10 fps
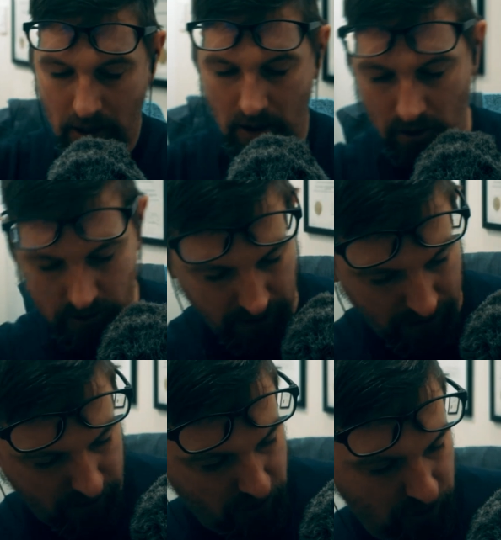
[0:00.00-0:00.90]
Okay,
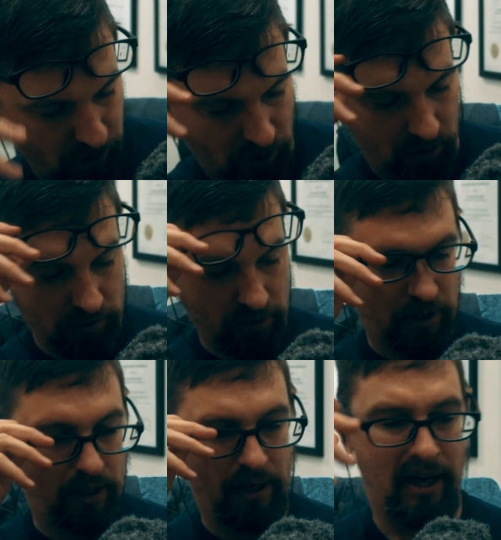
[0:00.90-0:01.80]
so
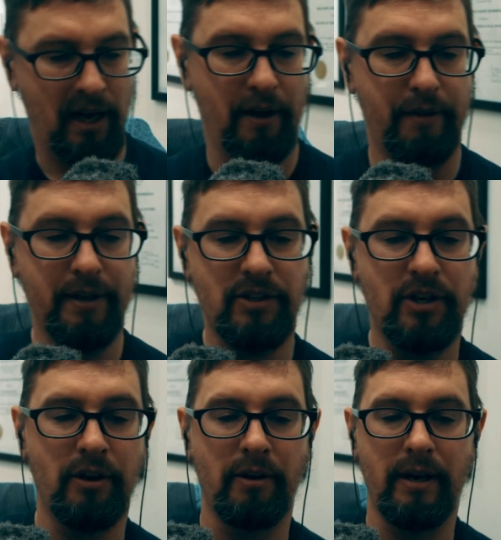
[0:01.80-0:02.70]
this
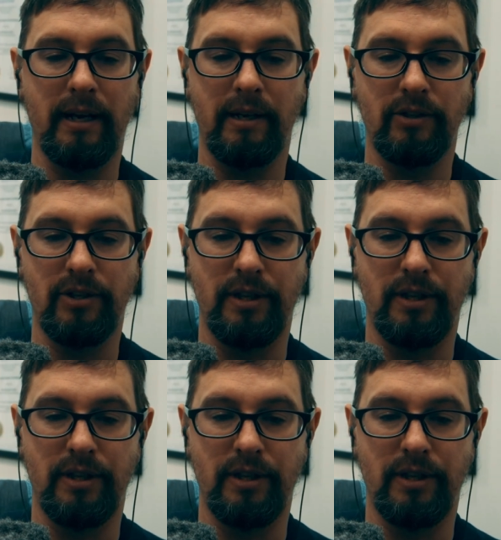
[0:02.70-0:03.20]
here is